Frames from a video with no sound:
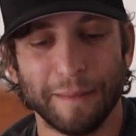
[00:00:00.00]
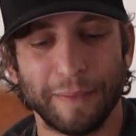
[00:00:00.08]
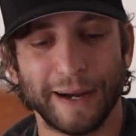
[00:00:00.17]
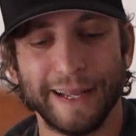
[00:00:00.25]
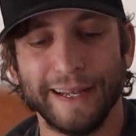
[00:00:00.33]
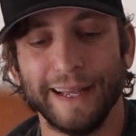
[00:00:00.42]

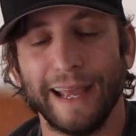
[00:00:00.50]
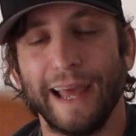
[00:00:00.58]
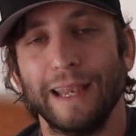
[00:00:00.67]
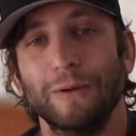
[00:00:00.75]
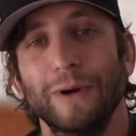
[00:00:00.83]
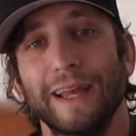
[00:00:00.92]
But
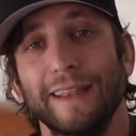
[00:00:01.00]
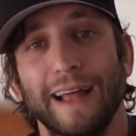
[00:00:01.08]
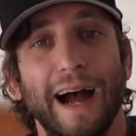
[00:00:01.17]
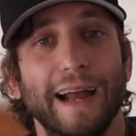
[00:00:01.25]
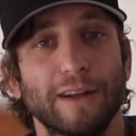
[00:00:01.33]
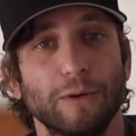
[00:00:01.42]
anyway,
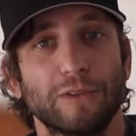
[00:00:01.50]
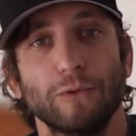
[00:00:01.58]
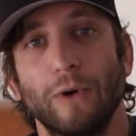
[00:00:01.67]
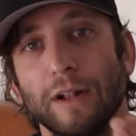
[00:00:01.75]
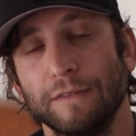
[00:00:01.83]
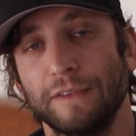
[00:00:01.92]
I go
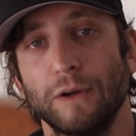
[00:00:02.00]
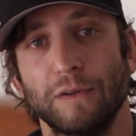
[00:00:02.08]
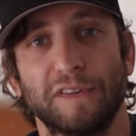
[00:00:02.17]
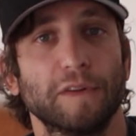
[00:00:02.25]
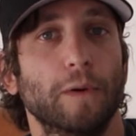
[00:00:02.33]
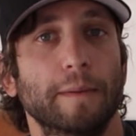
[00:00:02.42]
through all of
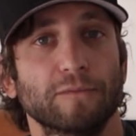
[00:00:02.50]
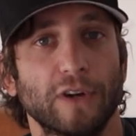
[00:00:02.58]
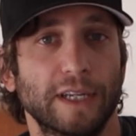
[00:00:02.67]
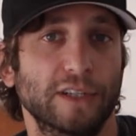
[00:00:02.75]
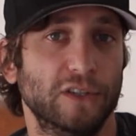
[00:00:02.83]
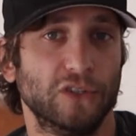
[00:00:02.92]
those so I'm
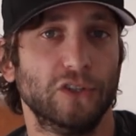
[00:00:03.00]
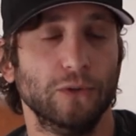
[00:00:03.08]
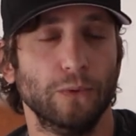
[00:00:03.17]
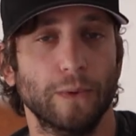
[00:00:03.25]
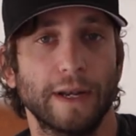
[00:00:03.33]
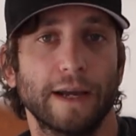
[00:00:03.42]
ready to
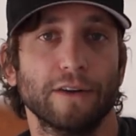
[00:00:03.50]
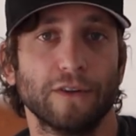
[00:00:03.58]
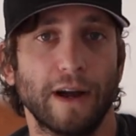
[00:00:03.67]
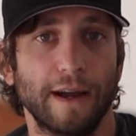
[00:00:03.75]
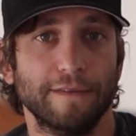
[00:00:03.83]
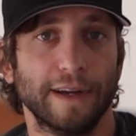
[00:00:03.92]
shoot when I
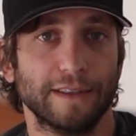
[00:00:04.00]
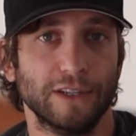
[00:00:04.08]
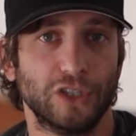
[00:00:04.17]
arrive at the